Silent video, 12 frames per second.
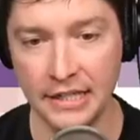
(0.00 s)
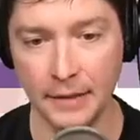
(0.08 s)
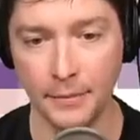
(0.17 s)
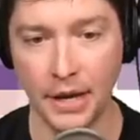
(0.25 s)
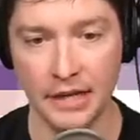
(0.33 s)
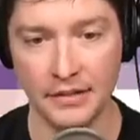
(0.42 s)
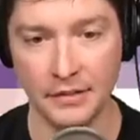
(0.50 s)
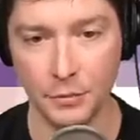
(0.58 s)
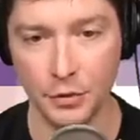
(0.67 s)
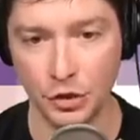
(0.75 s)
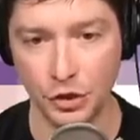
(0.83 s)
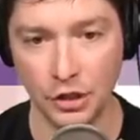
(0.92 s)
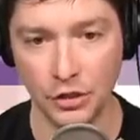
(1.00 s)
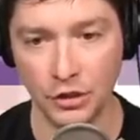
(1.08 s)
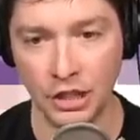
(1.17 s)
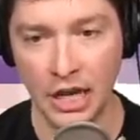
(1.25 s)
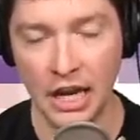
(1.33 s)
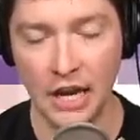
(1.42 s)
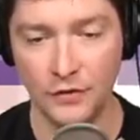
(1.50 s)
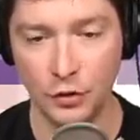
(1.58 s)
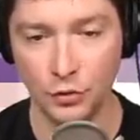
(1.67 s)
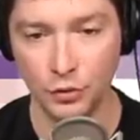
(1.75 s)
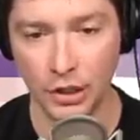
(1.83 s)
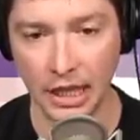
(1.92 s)
get past someone's shield if you
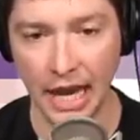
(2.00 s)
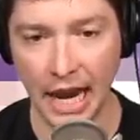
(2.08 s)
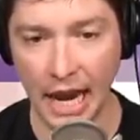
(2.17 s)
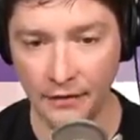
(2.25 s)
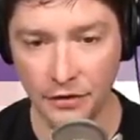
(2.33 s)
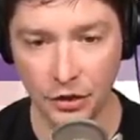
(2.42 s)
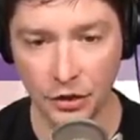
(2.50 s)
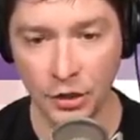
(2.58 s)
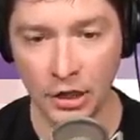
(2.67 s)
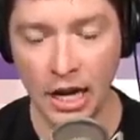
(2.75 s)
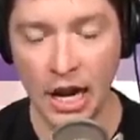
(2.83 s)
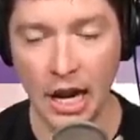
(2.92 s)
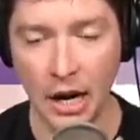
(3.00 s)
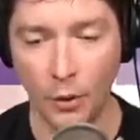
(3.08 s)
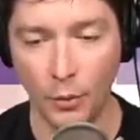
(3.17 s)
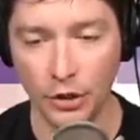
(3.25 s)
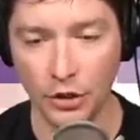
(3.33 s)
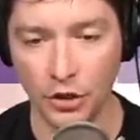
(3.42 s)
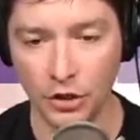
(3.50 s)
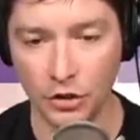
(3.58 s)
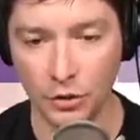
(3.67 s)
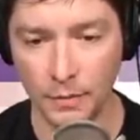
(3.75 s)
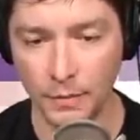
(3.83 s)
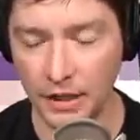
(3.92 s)
really have to when you're
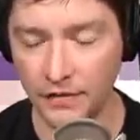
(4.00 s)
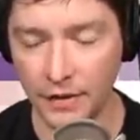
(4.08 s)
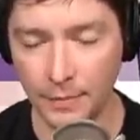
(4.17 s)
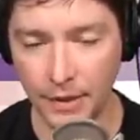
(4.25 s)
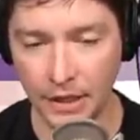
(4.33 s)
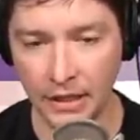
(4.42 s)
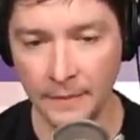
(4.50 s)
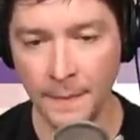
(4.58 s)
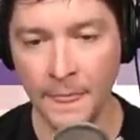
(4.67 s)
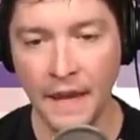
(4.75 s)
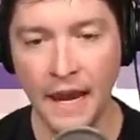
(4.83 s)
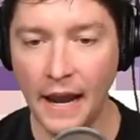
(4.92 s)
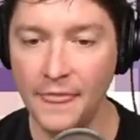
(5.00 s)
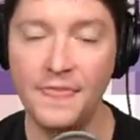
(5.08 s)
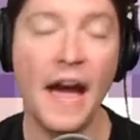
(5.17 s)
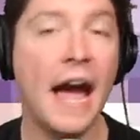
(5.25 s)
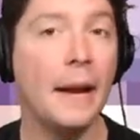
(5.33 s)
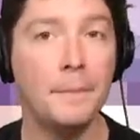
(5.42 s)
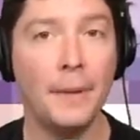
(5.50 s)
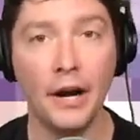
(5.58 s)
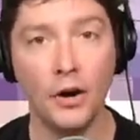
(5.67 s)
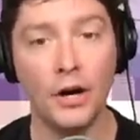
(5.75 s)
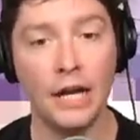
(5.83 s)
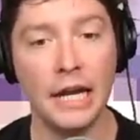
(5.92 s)
doing PvP. And that
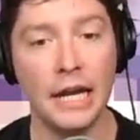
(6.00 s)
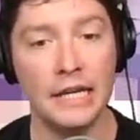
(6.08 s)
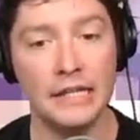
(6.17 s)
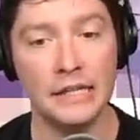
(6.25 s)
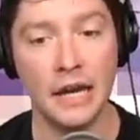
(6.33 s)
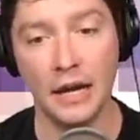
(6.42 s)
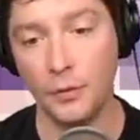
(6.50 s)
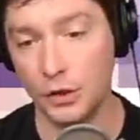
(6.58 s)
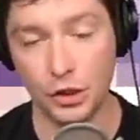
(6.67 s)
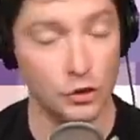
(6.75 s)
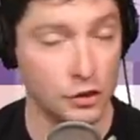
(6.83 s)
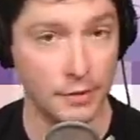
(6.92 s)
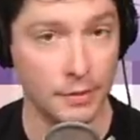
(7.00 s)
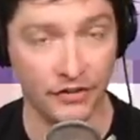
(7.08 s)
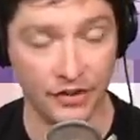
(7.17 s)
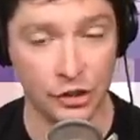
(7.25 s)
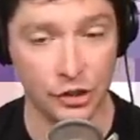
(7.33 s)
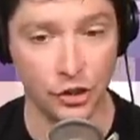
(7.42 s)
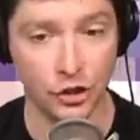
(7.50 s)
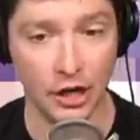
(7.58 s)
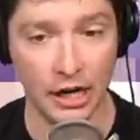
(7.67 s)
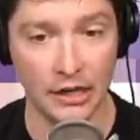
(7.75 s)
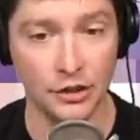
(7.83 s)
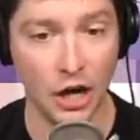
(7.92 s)
parody is, which used to be a feature
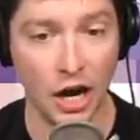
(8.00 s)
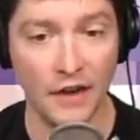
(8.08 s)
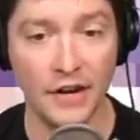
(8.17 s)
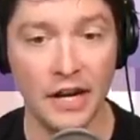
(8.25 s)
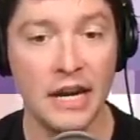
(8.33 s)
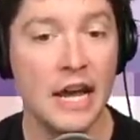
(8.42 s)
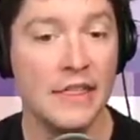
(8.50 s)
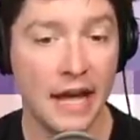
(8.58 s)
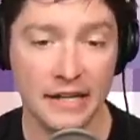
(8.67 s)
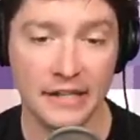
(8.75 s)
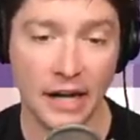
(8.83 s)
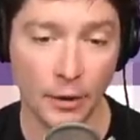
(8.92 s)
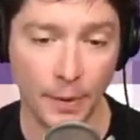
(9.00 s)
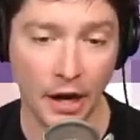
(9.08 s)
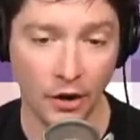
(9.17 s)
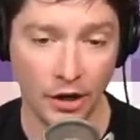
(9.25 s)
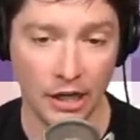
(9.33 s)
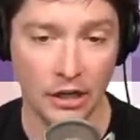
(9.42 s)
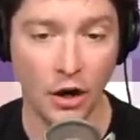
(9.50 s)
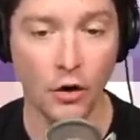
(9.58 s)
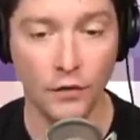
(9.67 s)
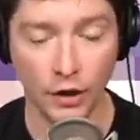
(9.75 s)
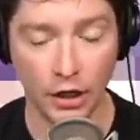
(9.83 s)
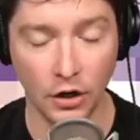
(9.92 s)
in Java, that is now parodied
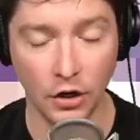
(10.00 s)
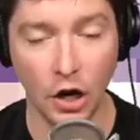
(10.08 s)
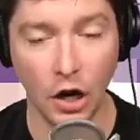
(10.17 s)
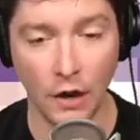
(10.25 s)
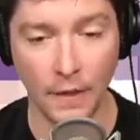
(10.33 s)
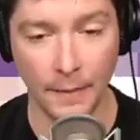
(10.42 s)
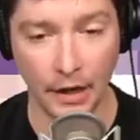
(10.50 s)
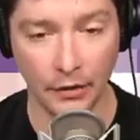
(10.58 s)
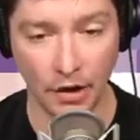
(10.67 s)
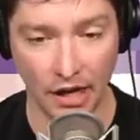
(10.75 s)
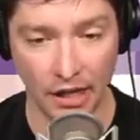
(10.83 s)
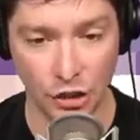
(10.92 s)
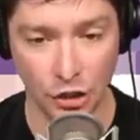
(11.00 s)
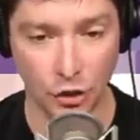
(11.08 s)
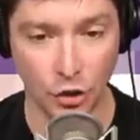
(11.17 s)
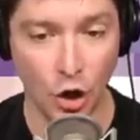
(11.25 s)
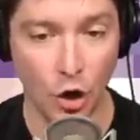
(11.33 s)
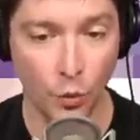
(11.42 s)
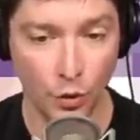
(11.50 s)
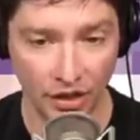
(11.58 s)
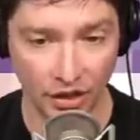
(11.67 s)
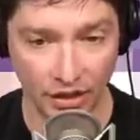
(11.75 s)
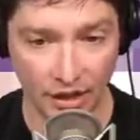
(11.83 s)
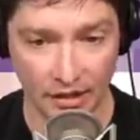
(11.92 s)
over here on the Bedrock Edition with
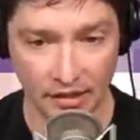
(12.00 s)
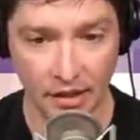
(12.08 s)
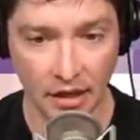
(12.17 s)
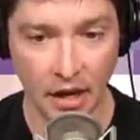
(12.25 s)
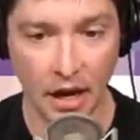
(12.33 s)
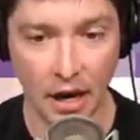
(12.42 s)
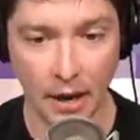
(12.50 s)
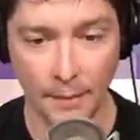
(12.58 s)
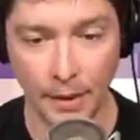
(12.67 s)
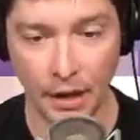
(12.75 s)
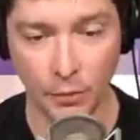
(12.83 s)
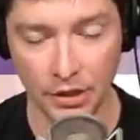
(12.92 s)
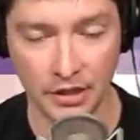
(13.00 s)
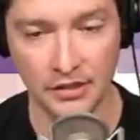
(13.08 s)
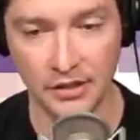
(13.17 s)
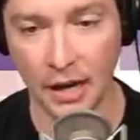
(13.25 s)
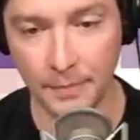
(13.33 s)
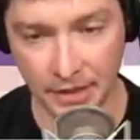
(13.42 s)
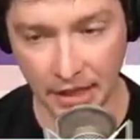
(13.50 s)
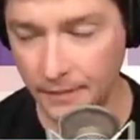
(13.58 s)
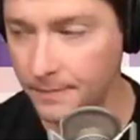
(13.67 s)
this update.